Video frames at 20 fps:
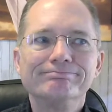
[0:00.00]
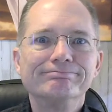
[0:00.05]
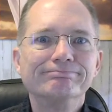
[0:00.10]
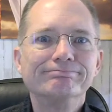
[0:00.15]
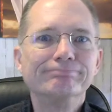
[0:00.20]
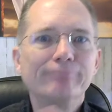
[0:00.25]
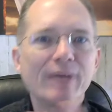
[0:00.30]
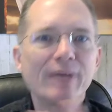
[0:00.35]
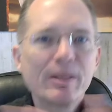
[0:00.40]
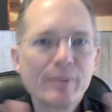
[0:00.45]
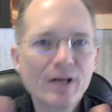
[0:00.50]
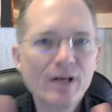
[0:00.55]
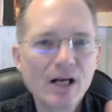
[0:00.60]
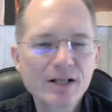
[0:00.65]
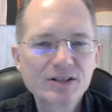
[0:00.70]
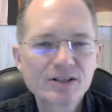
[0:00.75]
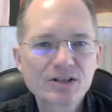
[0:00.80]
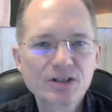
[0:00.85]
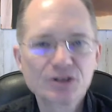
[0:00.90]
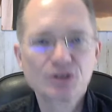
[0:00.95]
Maybe not
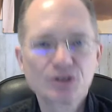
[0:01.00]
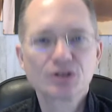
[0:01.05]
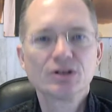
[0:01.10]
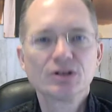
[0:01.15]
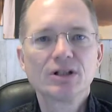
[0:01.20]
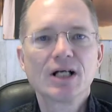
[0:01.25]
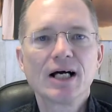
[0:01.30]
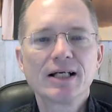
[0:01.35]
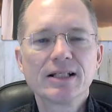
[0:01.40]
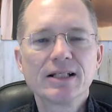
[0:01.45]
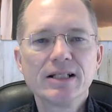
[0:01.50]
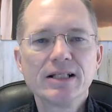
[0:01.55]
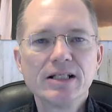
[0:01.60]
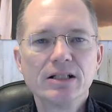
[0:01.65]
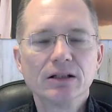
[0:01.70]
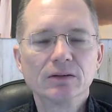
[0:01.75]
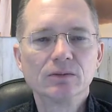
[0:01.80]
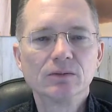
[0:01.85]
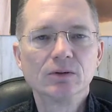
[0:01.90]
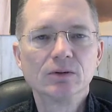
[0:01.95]
such a good
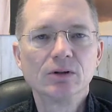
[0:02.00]
idea.